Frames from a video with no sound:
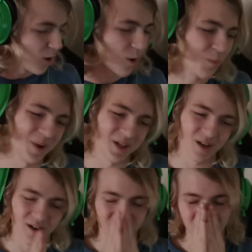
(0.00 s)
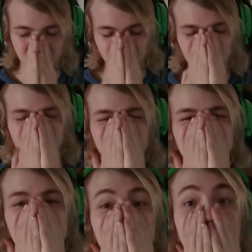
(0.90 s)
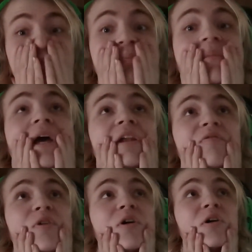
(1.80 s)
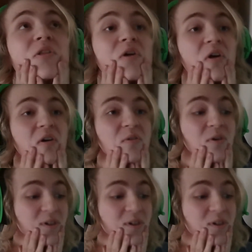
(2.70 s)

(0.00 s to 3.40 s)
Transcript: Oh my god. Oh, we've made it further.